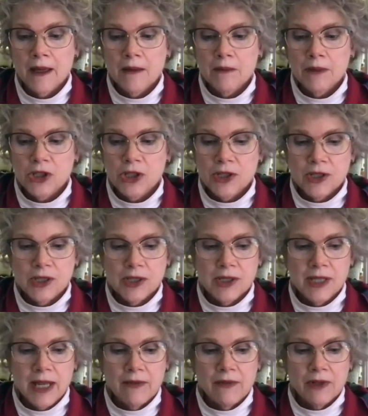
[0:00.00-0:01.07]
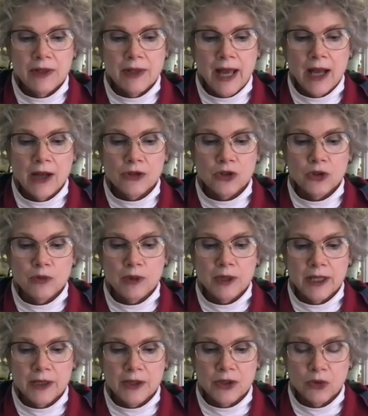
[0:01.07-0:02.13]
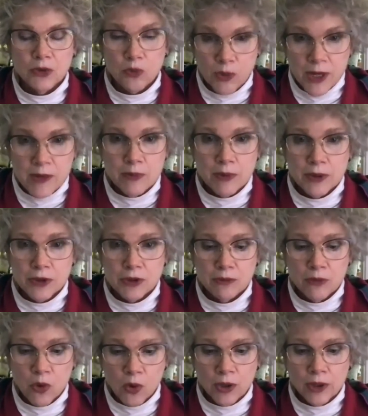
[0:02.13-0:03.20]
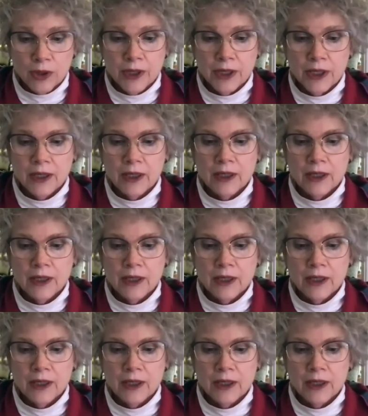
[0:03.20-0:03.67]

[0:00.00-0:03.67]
But just as David and the household begin to weep and to mourn,